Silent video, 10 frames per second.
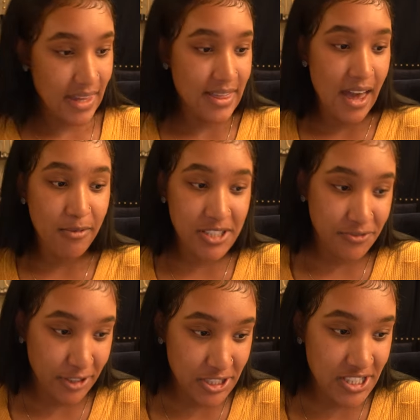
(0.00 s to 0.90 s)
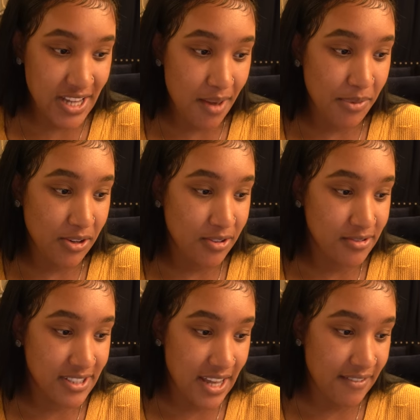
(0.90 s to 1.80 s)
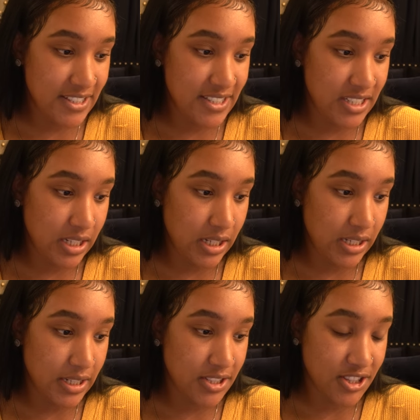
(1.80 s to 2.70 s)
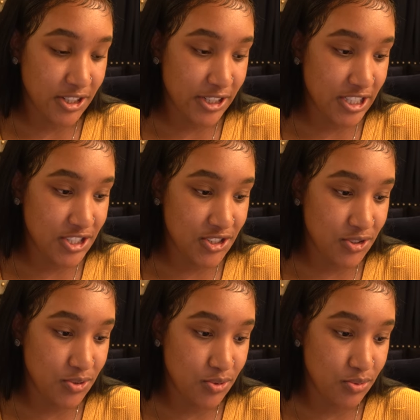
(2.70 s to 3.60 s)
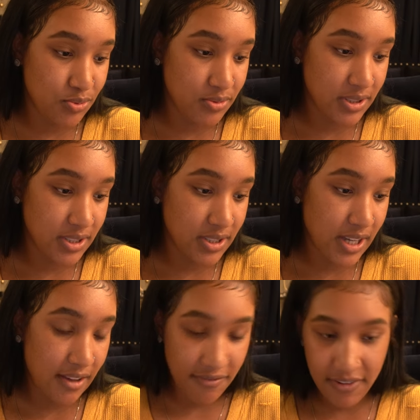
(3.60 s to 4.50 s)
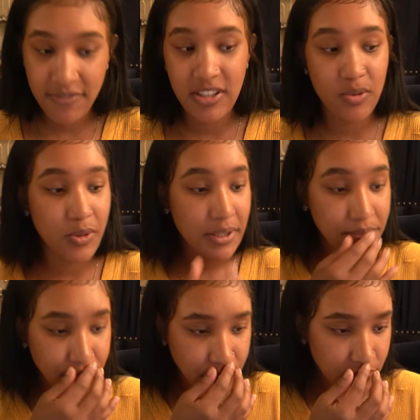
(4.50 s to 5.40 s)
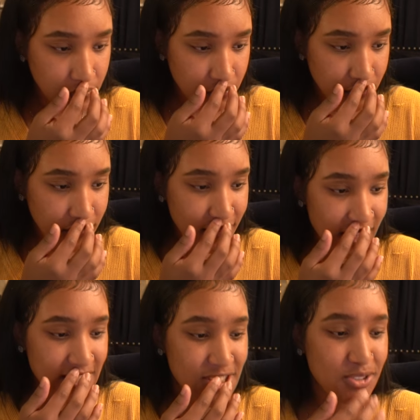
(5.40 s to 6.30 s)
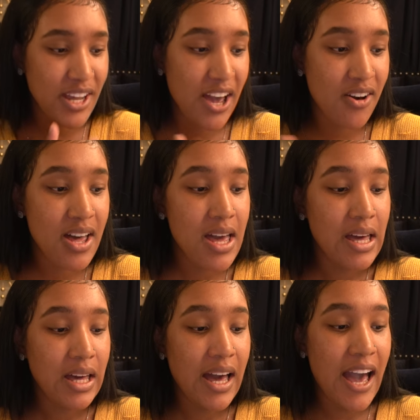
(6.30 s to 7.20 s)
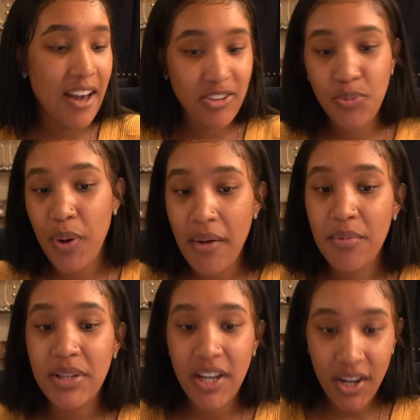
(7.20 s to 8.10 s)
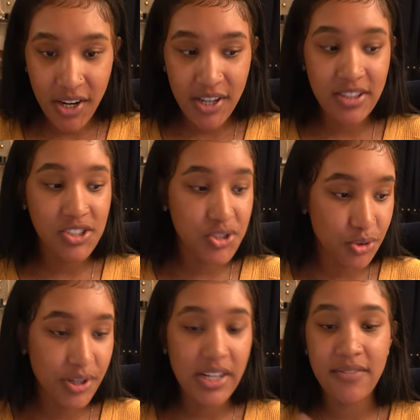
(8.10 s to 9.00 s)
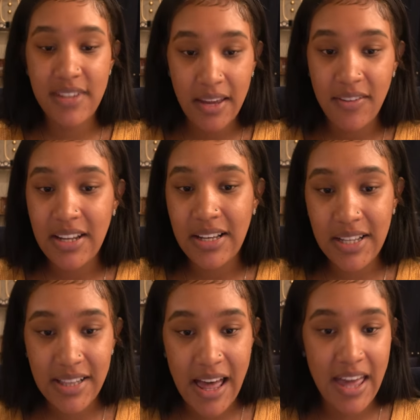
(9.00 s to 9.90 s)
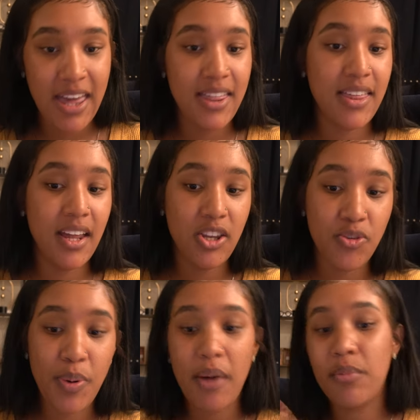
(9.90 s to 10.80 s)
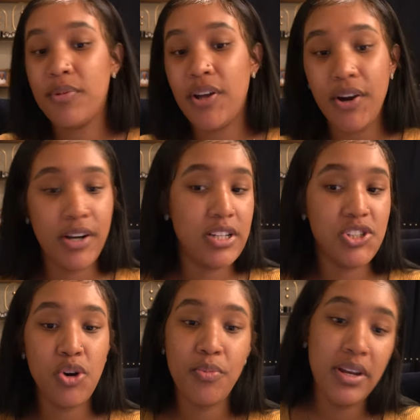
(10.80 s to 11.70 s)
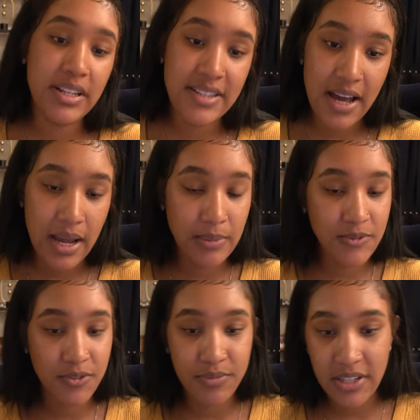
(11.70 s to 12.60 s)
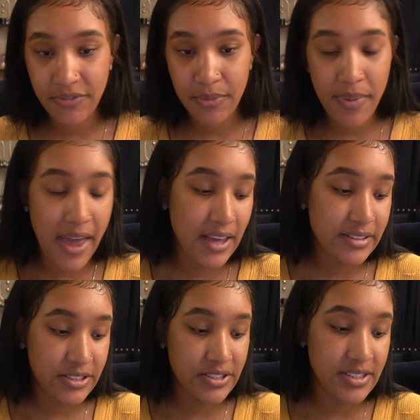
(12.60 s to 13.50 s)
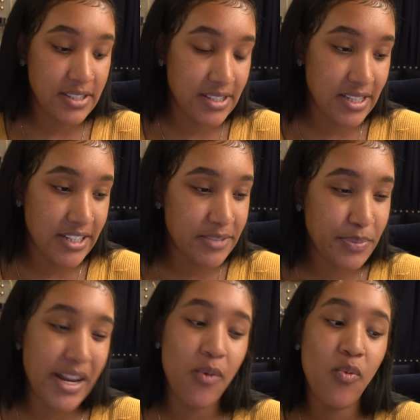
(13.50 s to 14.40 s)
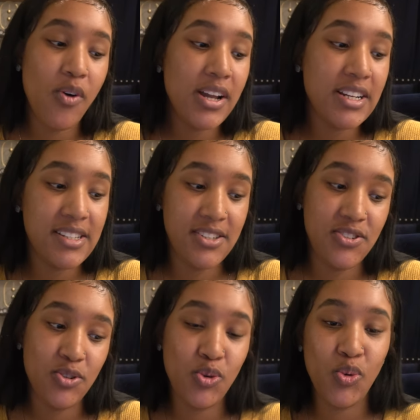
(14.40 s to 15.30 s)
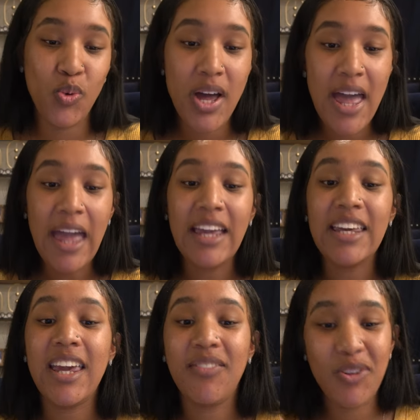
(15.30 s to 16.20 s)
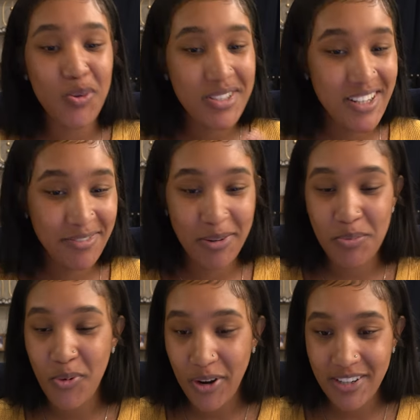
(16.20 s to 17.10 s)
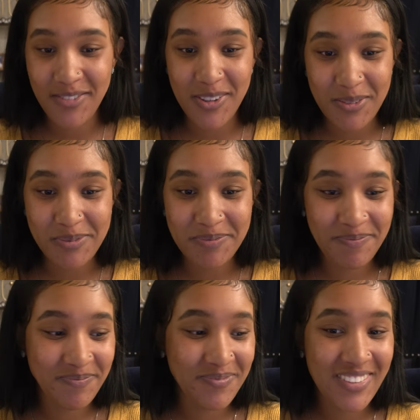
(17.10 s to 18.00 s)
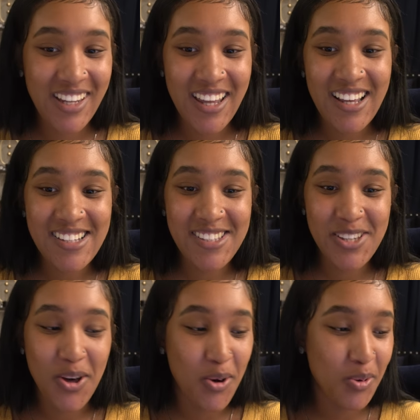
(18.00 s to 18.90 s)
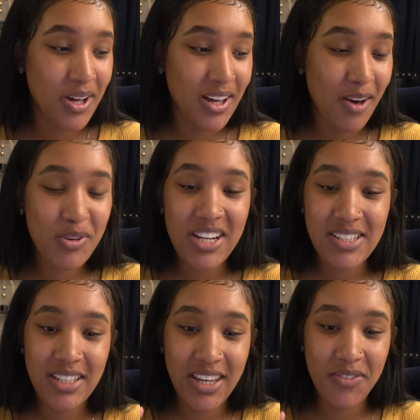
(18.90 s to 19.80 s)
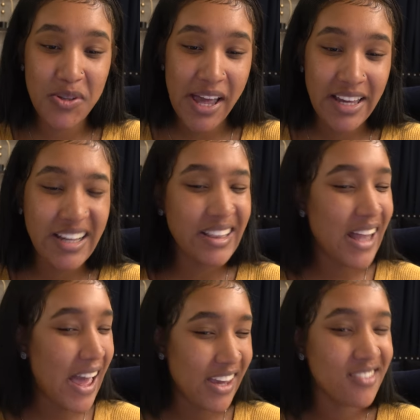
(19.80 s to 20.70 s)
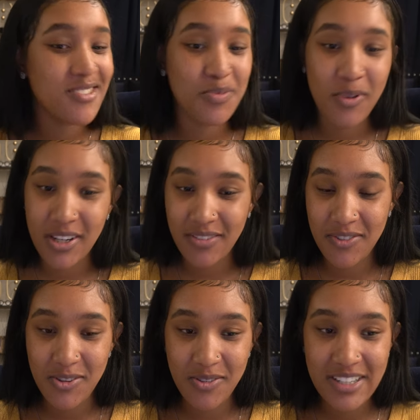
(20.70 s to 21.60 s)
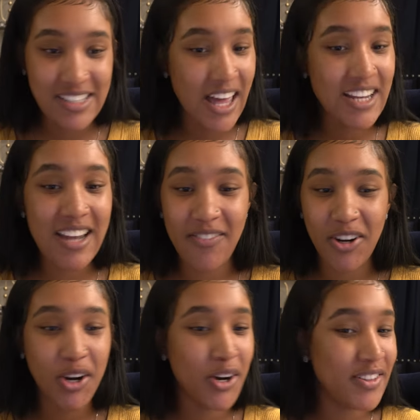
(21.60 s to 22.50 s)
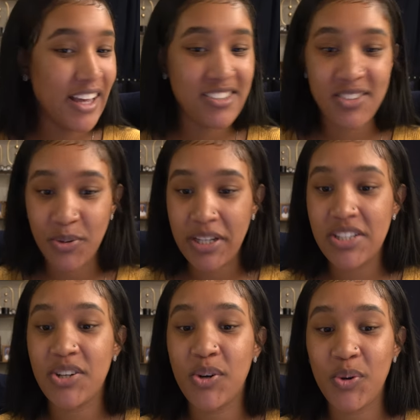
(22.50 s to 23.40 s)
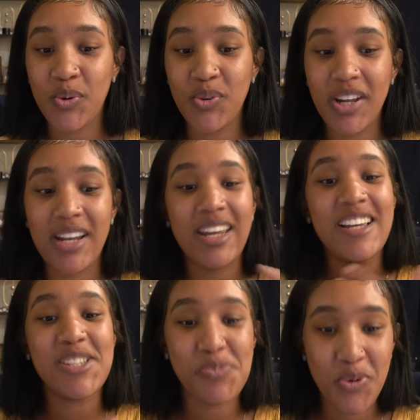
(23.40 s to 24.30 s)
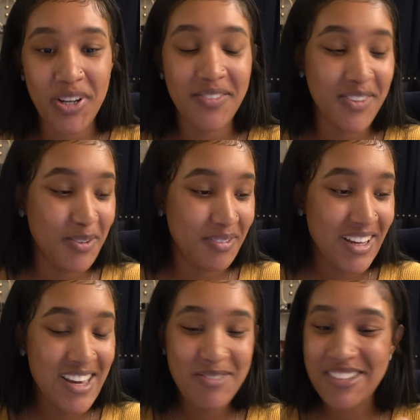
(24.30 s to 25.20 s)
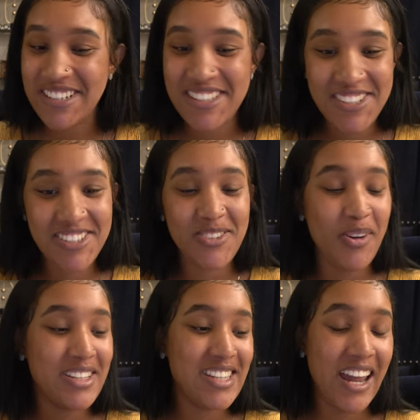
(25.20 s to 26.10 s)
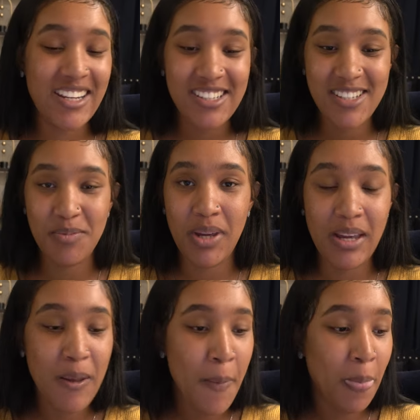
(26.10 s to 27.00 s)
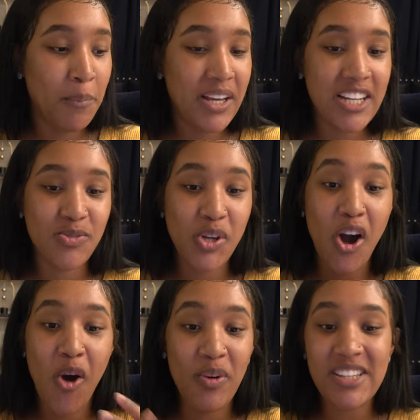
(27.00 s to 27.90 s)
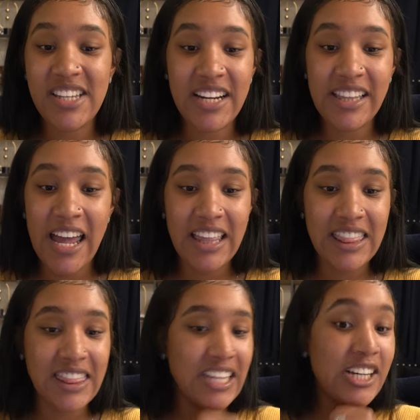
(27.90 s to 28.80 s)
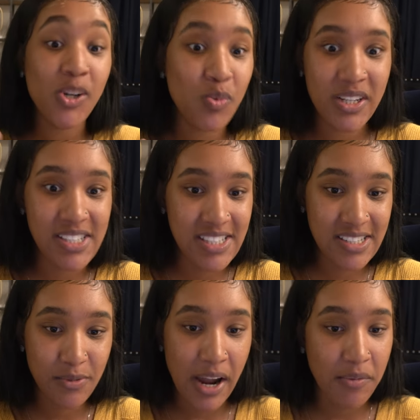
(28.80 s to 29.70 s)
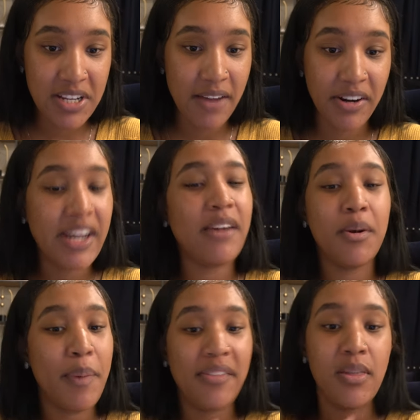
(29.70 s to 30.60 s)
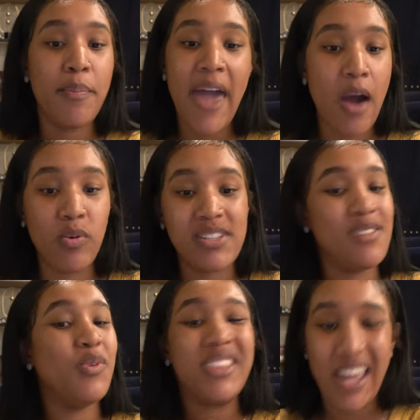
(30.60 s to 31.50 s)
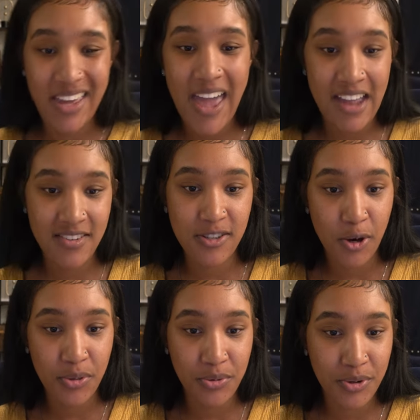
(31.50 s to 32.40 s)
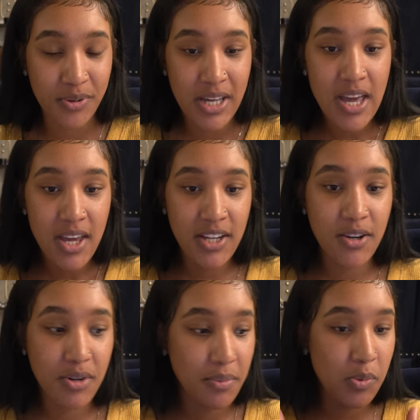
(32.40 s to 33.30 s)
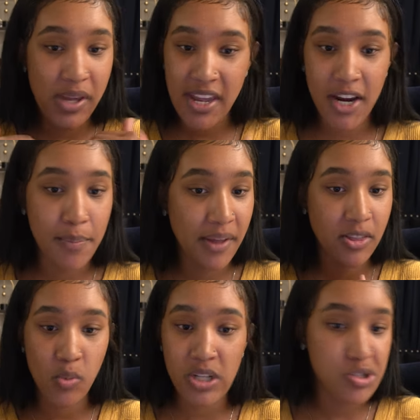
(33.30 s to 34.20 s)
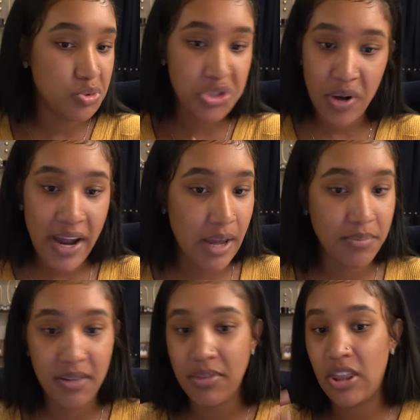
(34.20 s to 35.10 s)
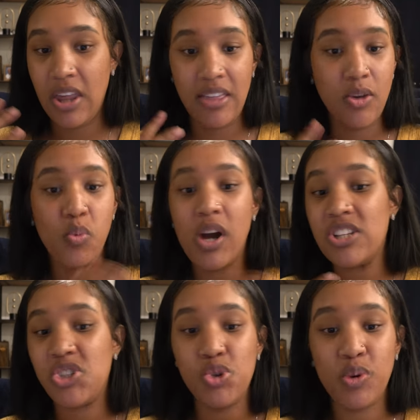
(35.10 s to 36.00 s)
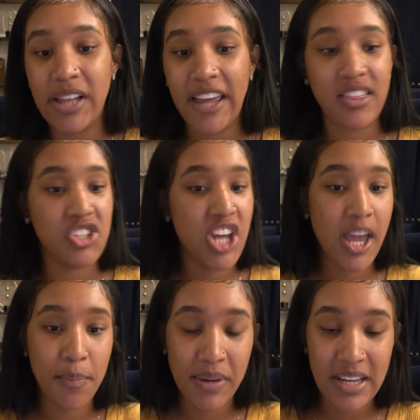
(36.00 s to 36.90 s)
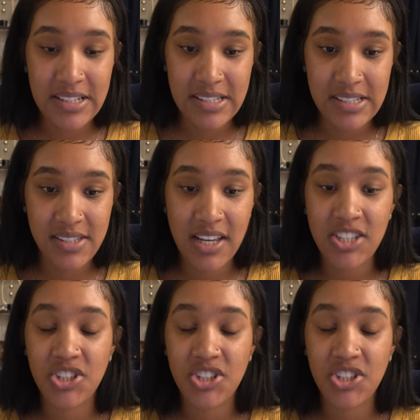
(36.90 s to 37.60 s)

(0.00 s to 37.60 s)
That was 1 Samuel 17:32-51. So now, you probably heard the story of David and Goliath, and you've probably heard it so many times from different pastors and such, but I wanted to give you a different point of view. So I wanted to give you like Goliath's point of view, because I'd never heard that story told in his point of view, which is just so exciting to me, because we always hear like the good ones, right? We never hear about the bad ones and what they had to go through. You know what I mean? We hear about the ones who triumphed and the ones who were like the champions and such.